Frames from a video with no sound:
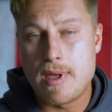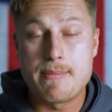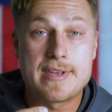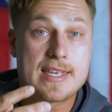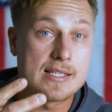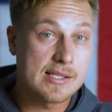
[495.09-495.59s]

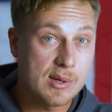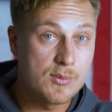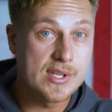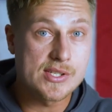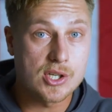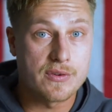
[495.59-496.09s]
maybe get some
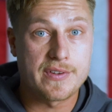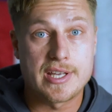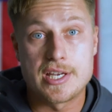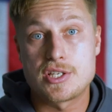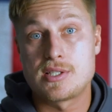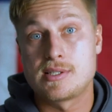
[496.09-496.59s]
of these
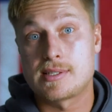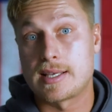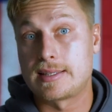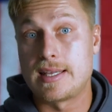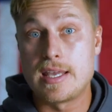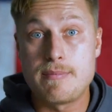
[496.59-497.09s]
certifications
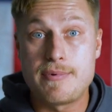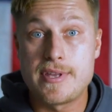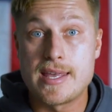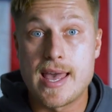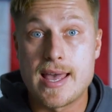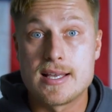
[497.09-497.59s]
like the
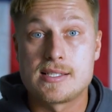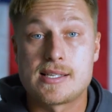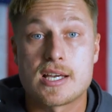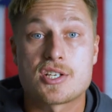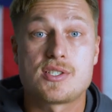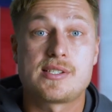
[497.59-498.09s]
EPA
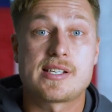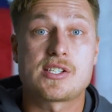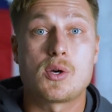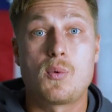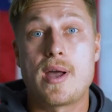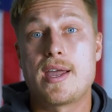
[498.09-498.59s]
Section
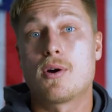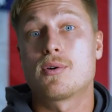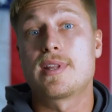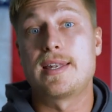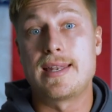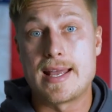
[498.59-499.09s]
608
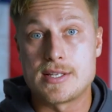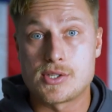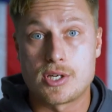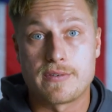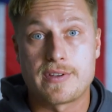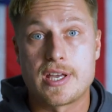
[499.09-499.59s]
or the NATE
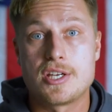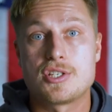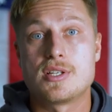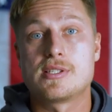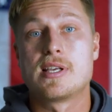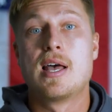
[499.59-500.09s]

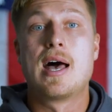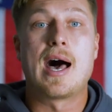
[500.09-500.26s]
certifications,